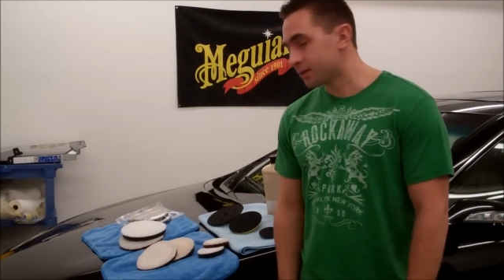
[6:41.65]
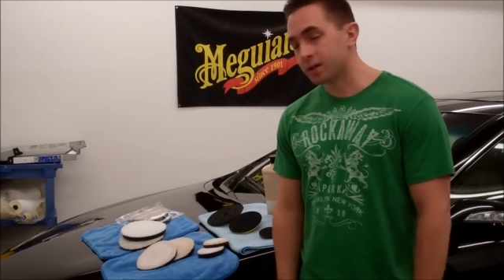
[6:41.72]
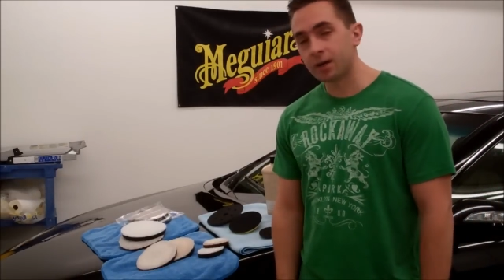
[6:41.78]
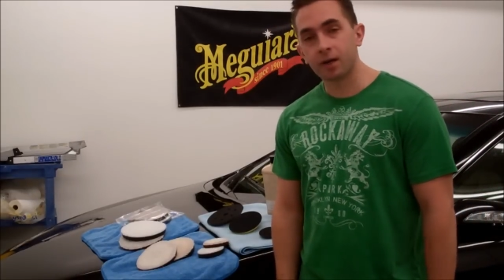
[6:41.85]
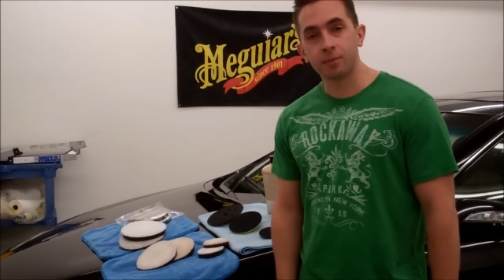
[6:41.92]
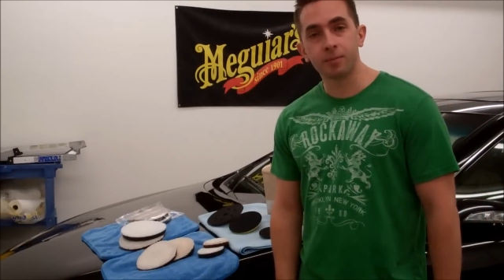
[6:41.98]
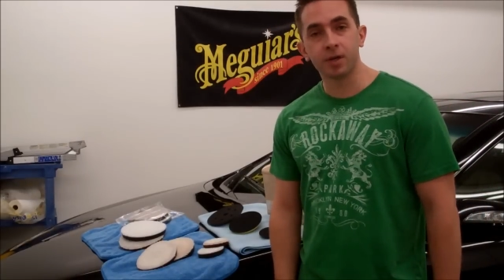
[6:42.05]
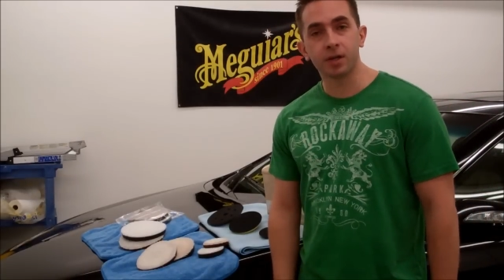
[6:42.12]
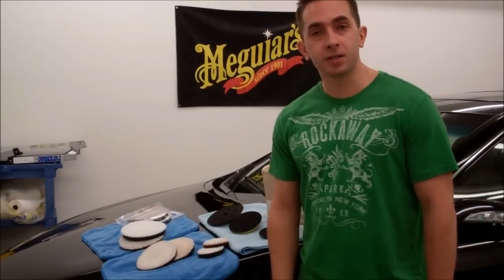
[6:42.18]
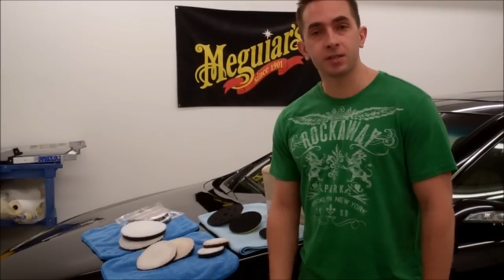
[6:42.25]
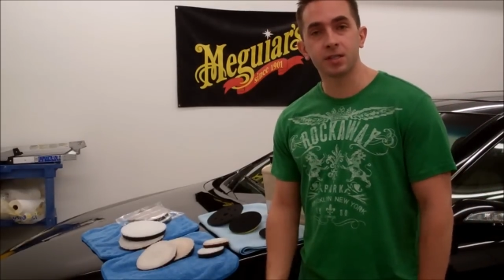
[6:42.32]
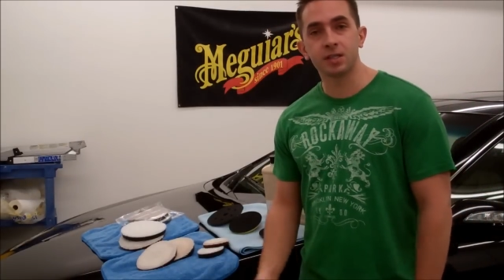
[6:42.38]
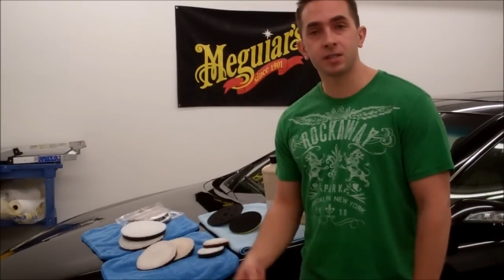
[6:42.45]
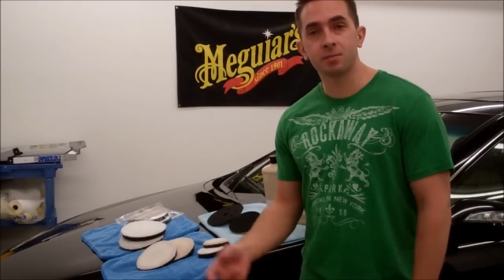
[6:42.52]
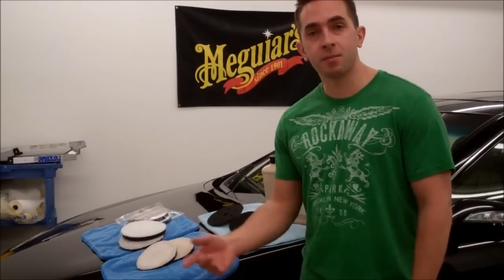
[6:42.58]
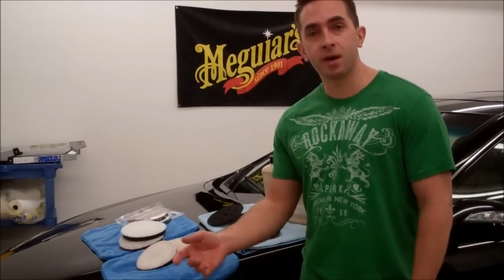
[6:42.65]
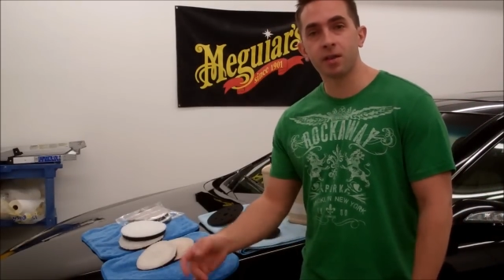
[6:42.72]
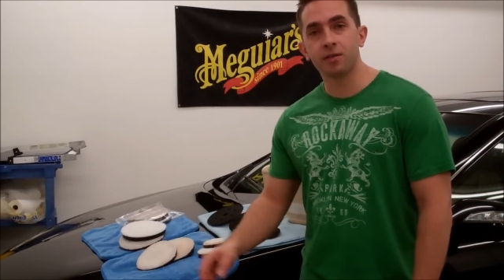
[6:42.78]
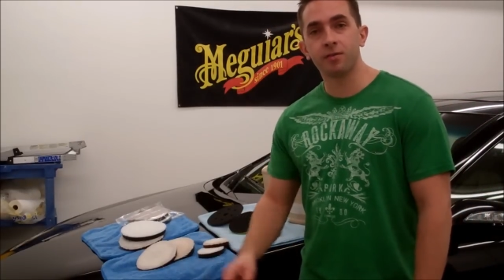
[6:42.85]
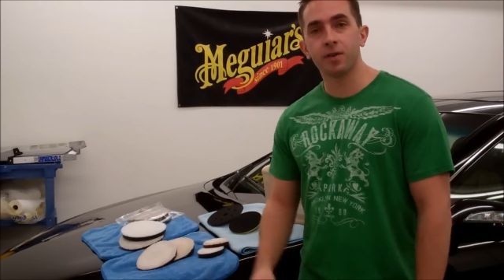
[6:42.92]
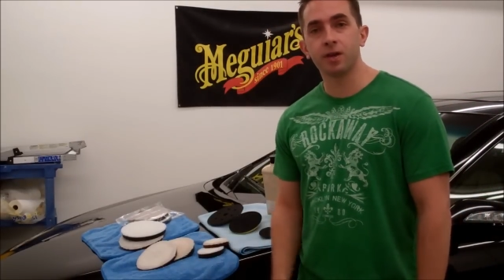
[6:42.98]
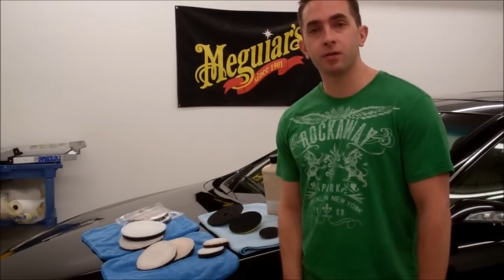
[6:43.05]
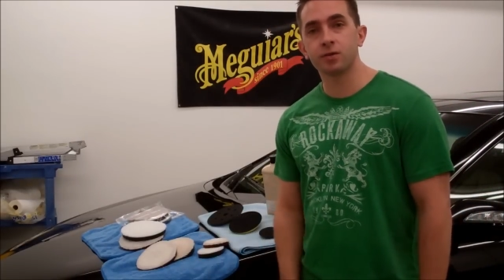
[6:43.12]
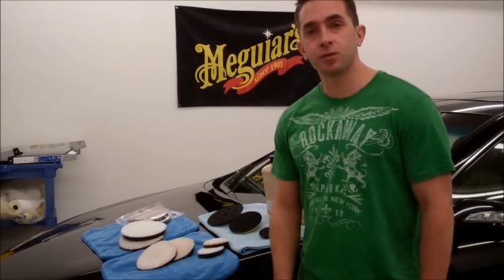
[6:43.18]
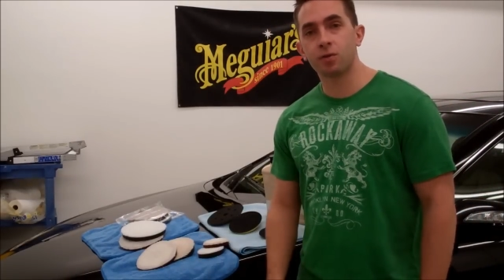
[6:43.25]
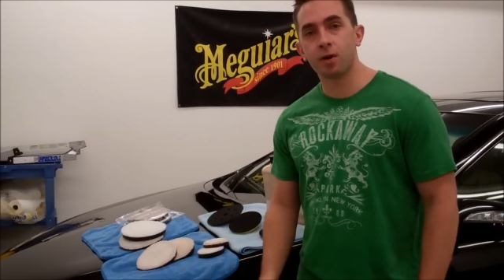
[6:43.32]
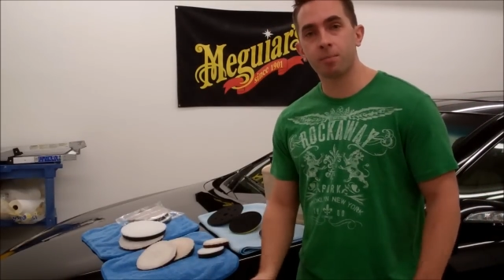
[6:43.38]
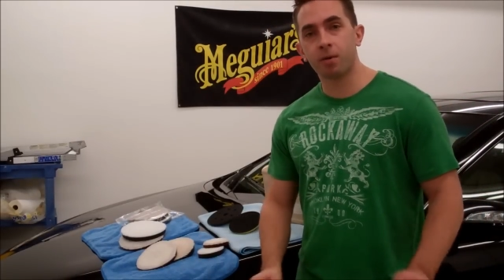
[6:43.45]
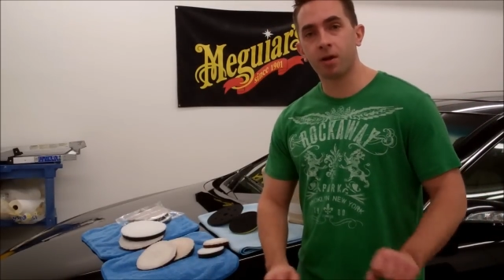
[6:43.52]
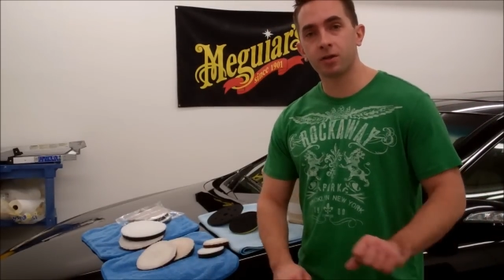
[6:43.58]
You can see some of my other videos
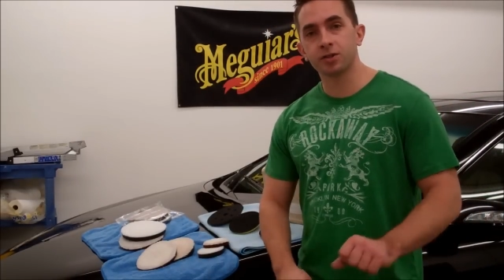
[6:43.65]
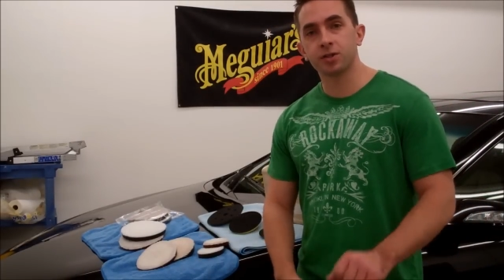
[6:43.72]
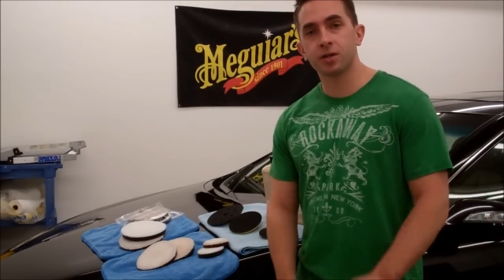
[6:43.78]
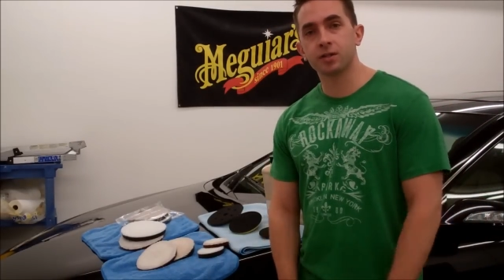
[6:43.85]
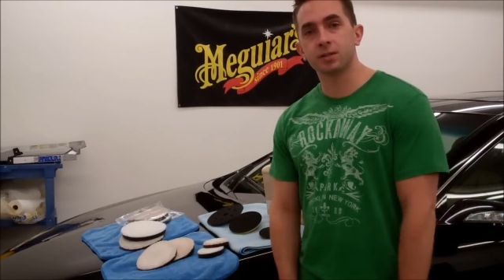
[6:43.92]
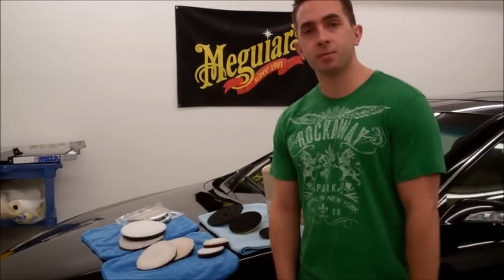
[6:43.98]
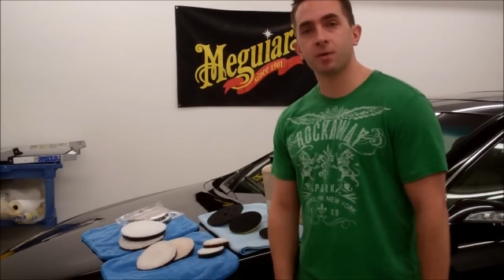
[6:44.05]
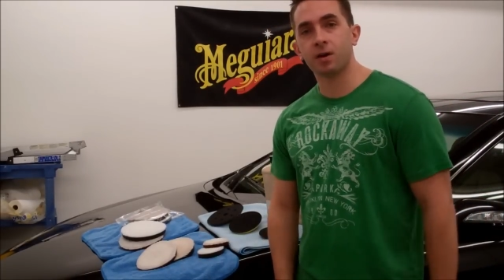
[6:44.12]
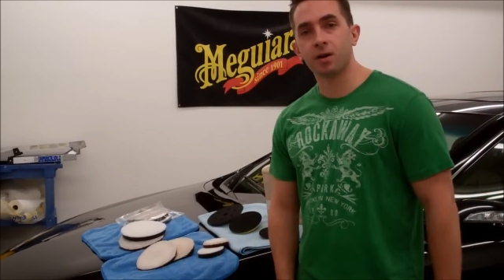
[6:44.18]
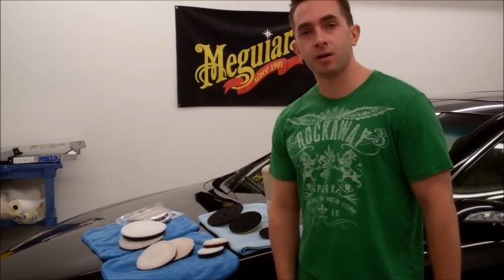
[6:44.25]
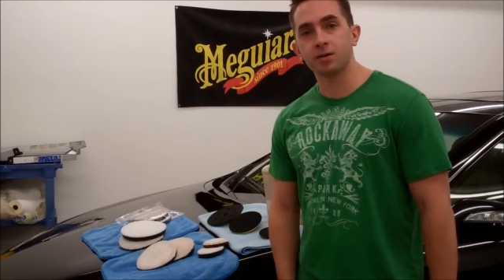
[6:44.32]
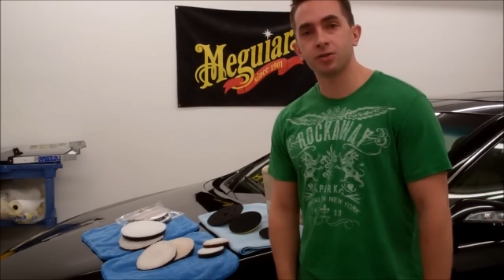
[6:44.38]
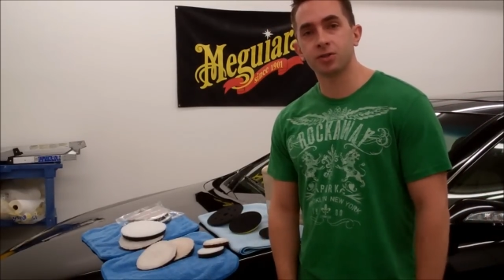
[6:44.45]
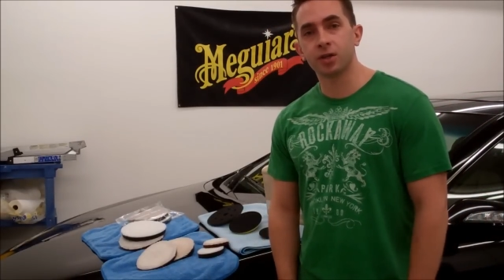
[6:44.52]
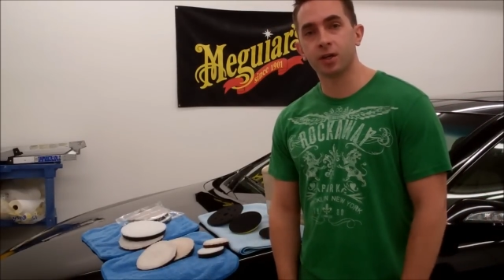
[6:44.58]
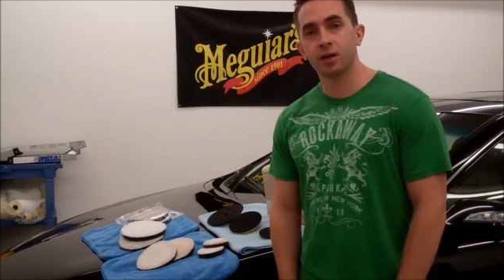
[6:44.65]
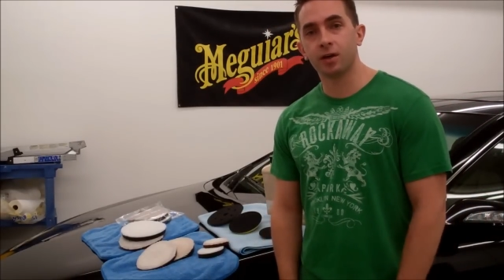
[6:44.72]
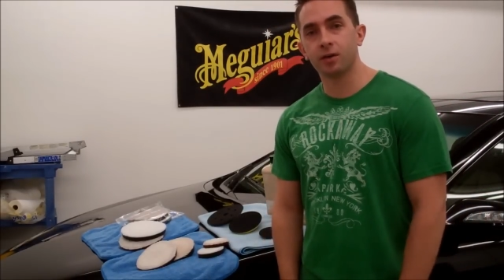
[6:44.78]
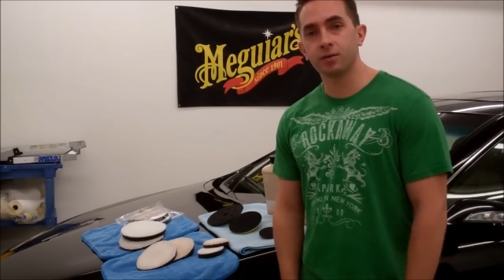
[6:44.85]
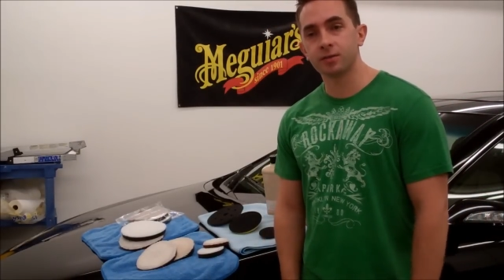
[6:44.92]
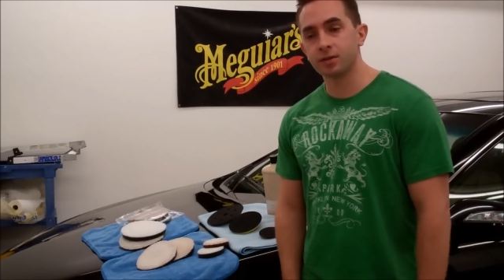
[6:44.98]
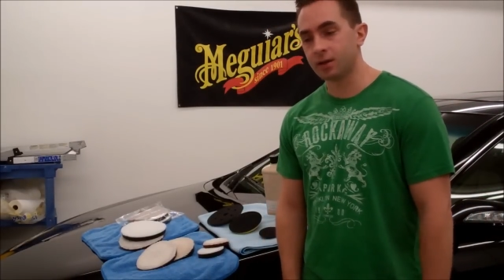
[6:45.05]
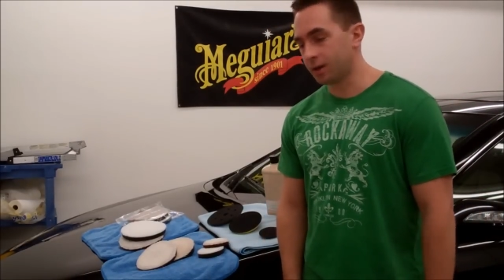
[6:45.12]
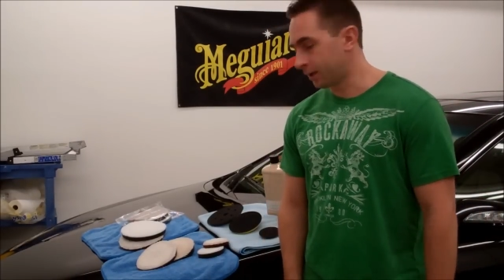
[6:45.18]
where I'm polishing on some cars. Check it out.